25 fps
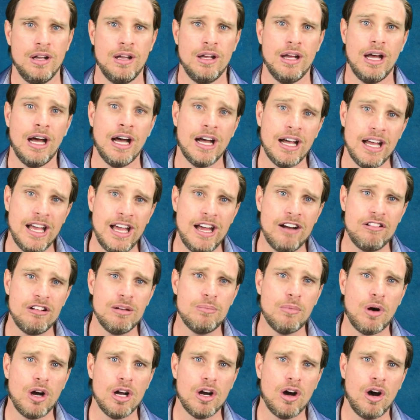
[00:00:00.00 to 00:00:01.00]
A hair in
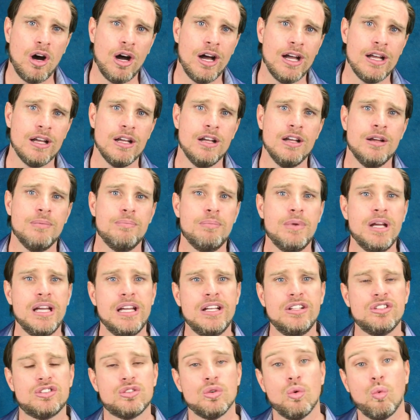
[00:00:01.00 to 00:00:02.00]
my eye
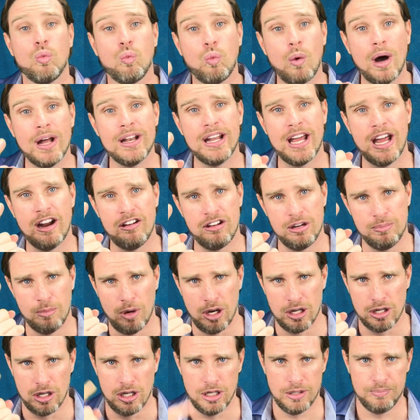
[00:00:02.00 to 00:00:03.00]
means one hair in my
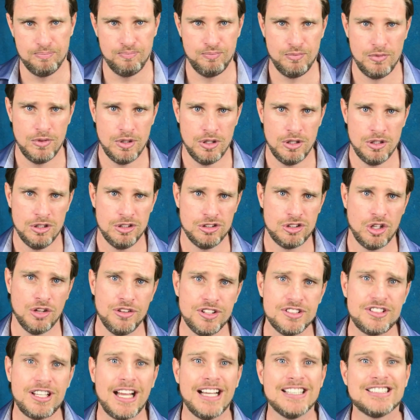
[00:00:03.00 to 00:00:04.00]
eye. So
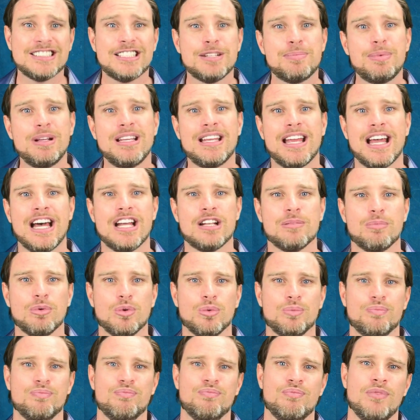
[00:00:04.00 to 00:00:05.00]
this has to be
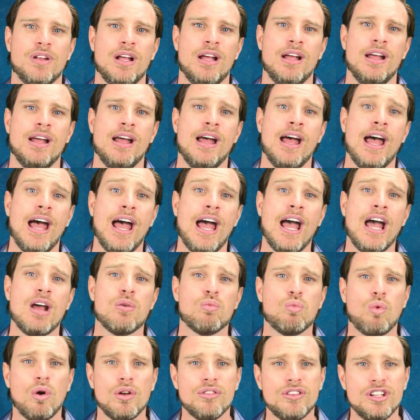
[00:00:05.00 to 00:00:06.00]
countable. And
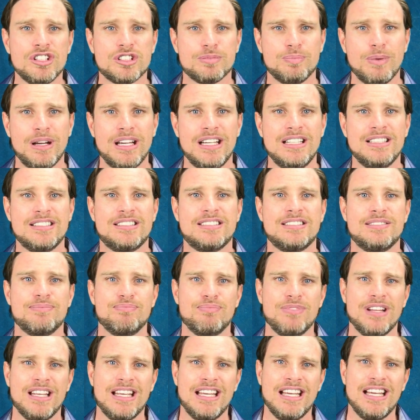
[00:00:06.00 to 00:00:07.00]
what this means
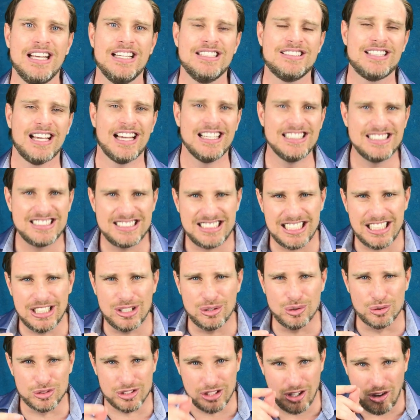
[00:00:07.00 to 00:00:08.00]
is a
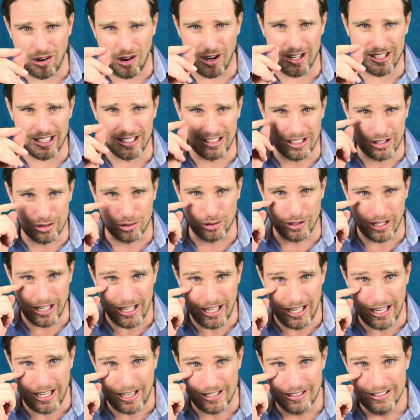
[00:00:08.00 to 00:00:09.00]
single tiny little
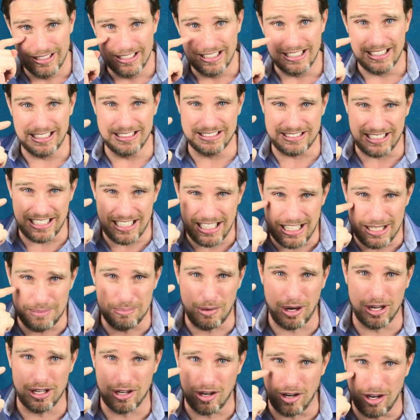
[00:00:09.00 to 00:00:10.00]
hair is in
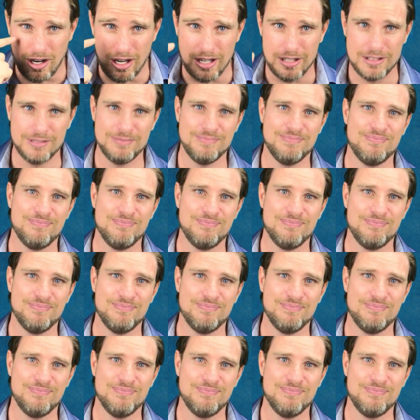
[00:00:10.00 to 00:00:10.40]
my eye.